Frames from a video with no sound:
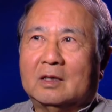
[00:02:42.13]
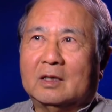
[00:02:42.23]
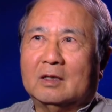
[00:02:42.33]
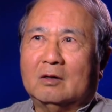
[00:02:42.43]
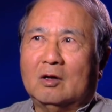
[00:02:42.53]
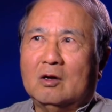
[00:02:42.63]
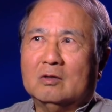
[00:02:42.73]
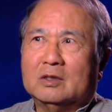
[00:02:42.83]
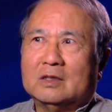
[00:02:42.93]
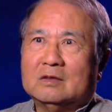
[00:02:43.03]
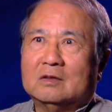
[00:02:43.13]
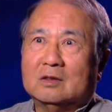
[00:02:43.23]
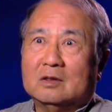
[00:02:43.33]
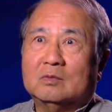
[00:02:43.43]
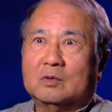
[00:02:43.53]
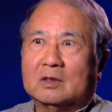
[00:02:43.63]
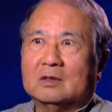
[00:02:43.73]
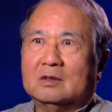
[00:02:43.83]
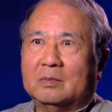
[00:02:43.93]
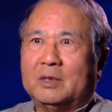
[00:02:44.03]
And long distance
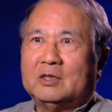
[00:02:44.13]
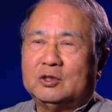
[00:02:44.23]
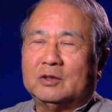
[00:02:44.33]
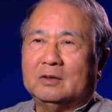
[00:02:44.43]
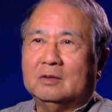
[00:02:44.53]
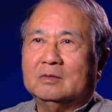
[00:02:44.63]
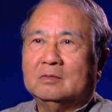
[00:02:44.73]
was the pension.